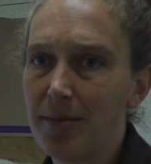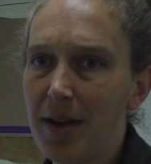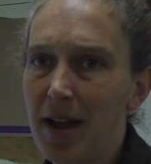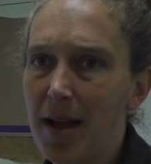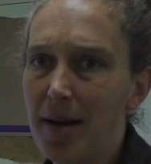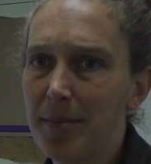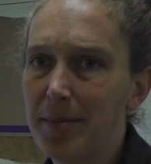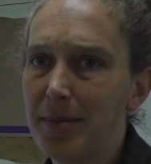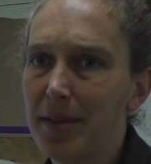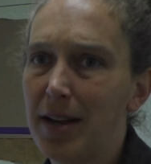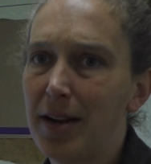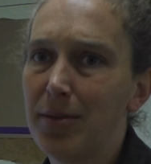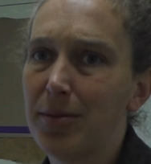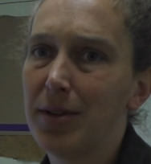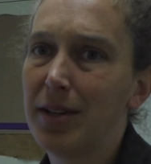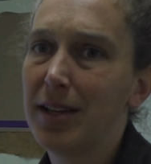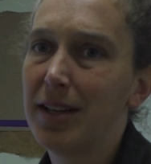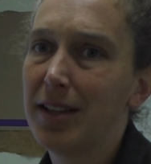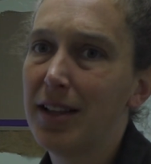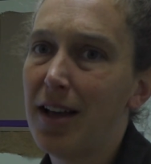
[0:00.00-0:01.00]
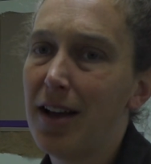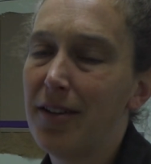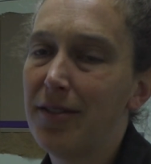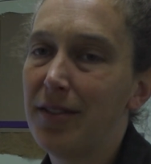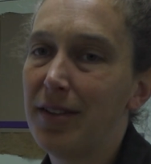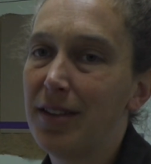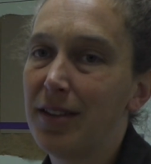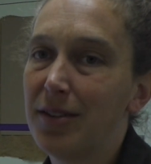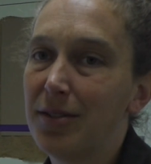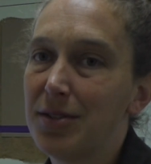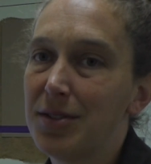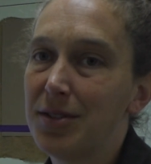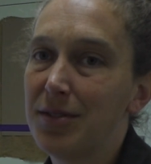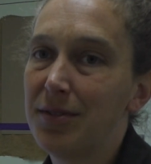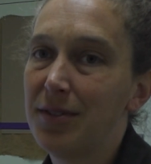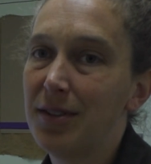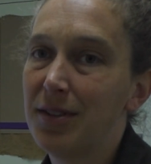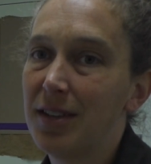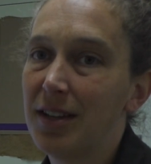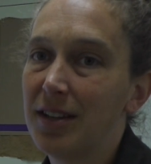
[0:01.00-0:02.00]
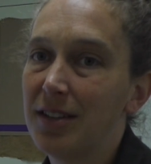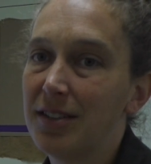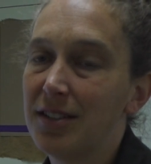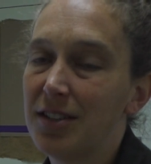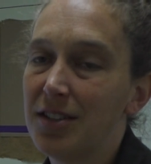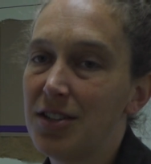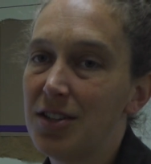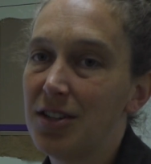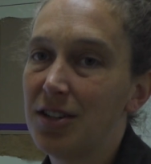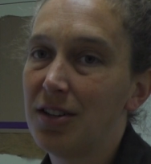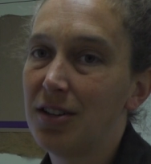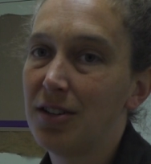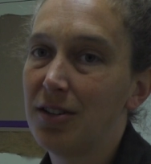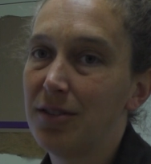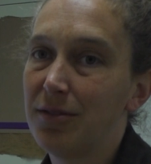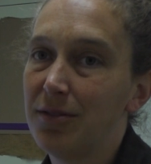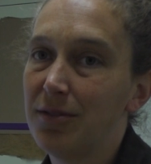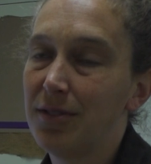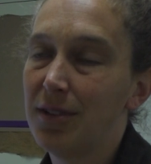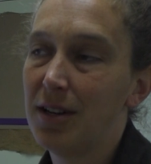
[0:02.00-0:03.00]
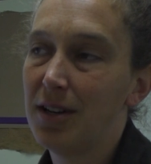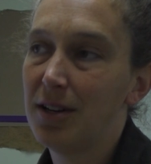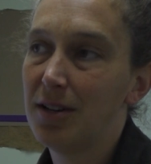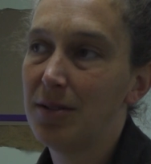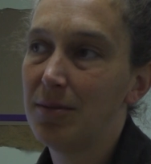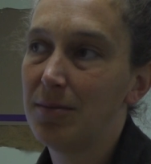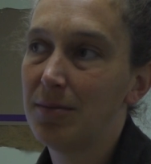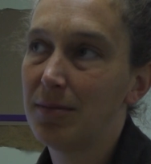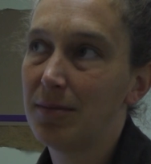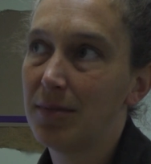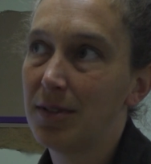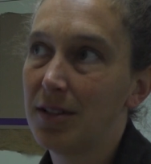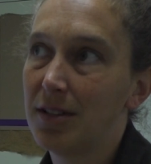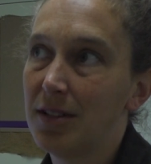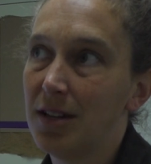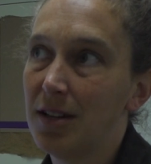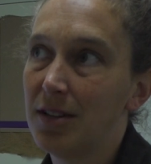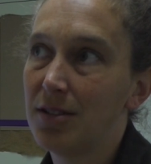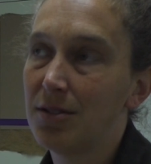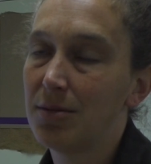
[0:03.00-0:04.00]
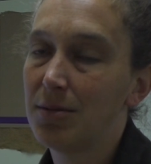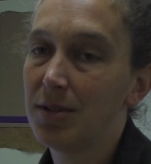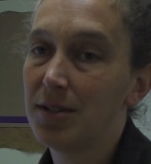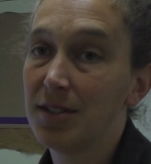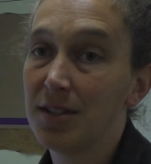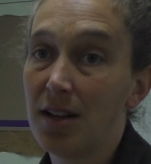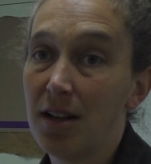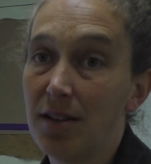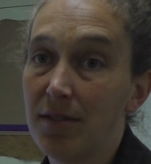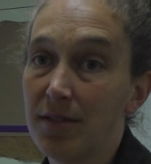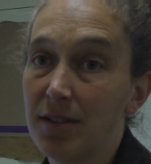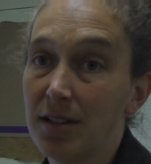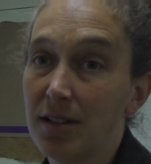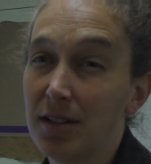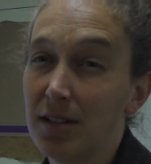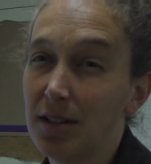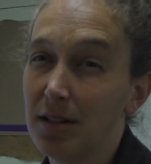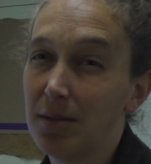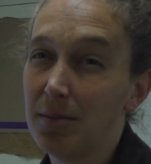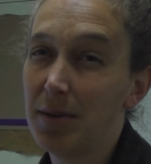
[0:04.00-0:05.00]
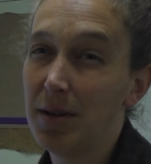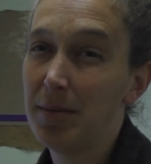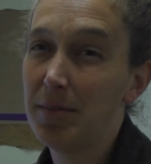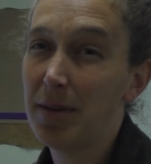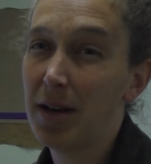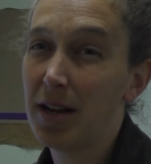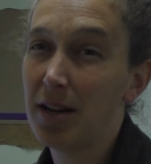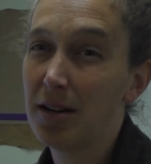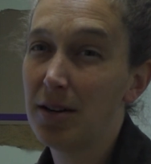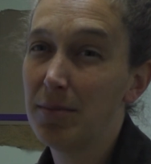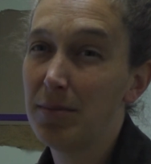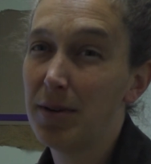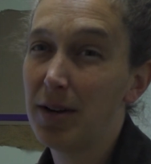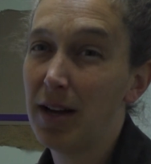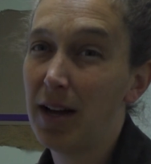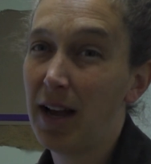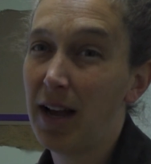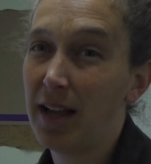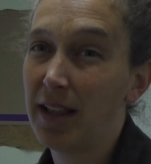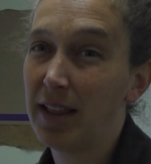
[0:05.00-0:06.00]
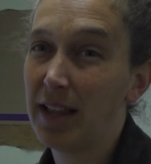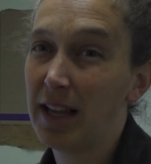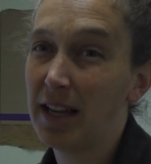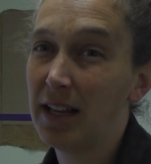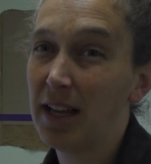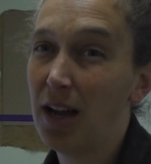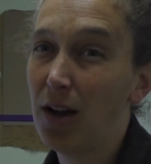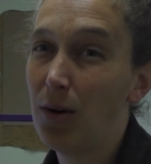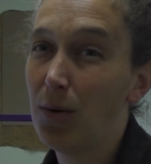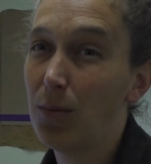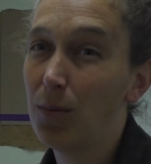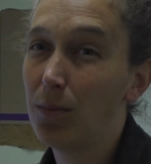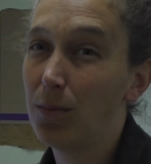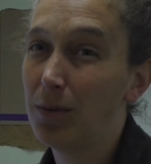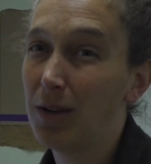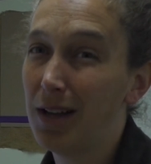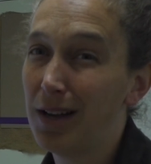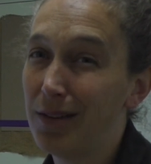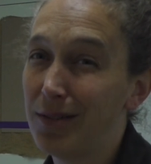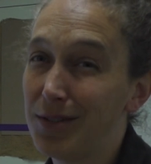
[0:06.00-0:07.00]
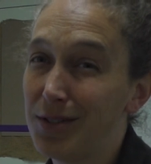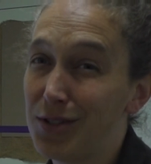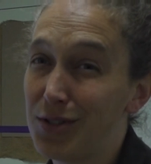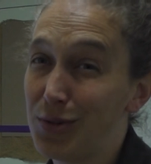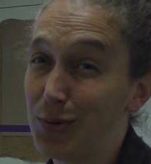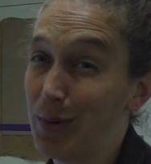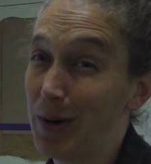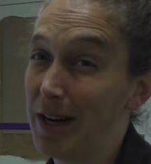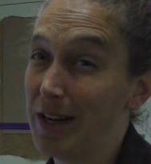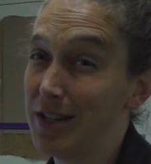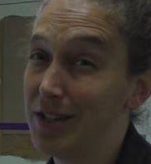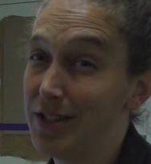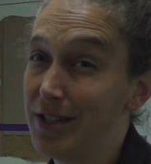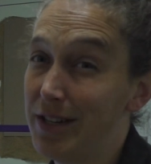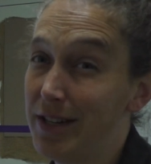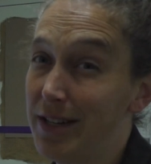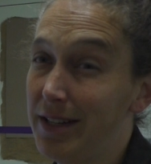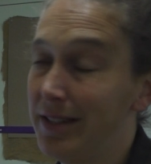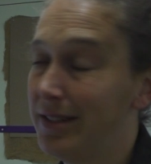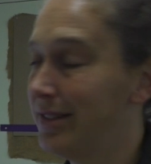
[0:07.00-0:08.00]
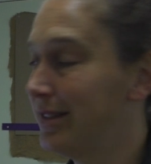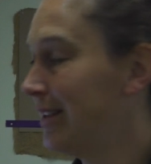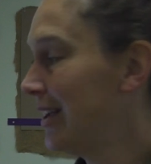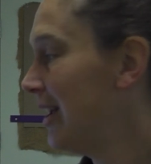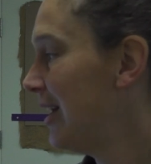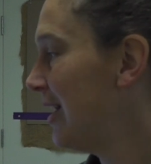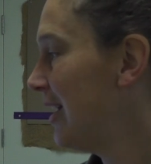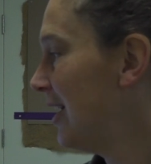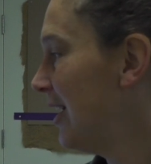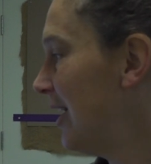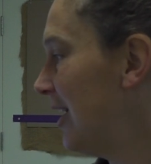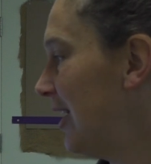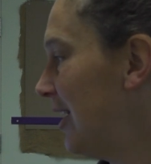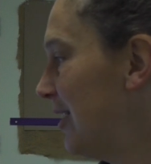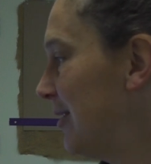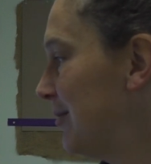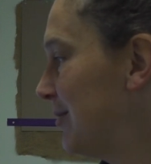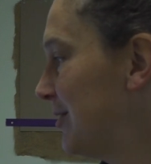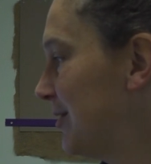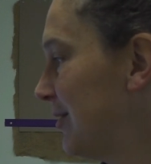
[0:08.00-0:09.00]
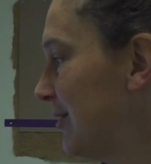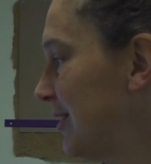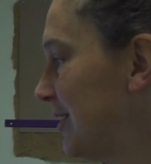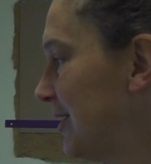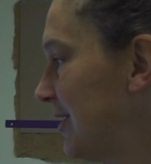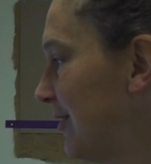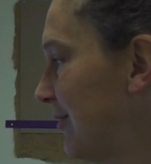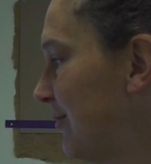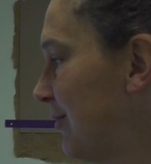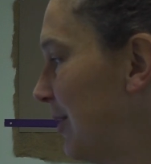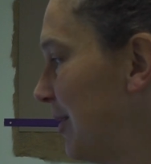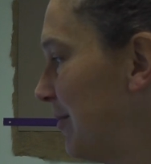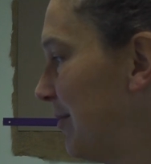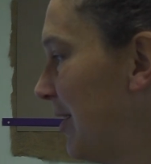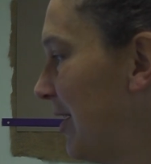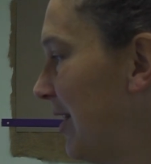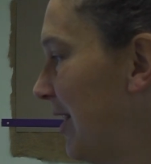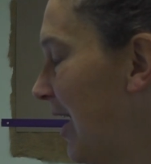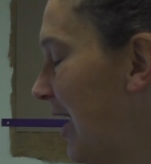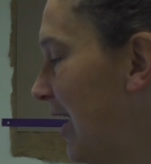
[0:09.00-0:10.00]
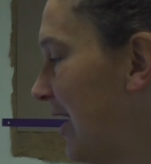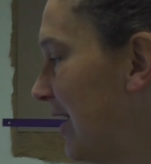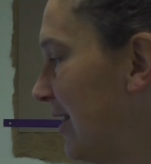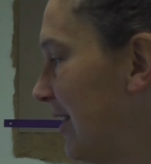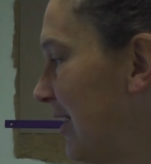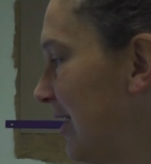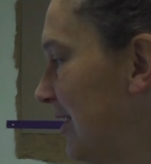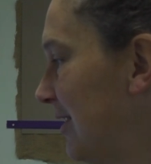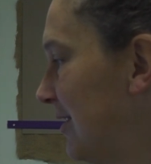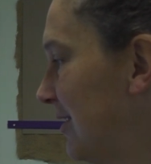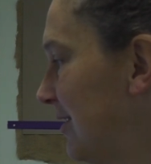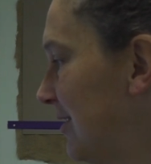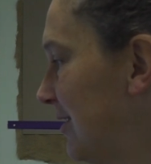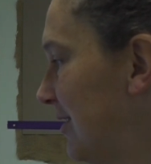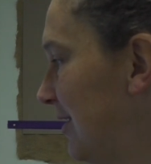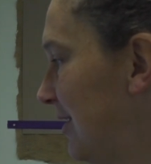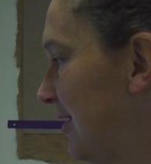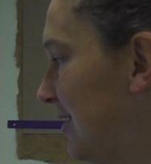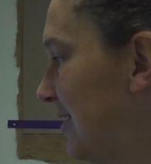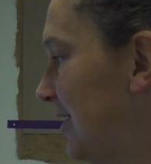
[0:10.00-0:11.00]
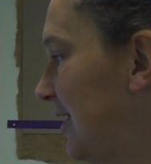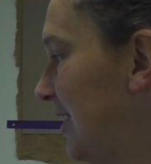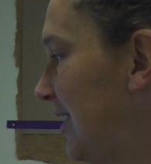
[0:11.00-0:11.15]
map that I really love. There was a few things that she could have done to resolve it a little bit better, but I like how kind of strange it is. So it's of Windmill Island is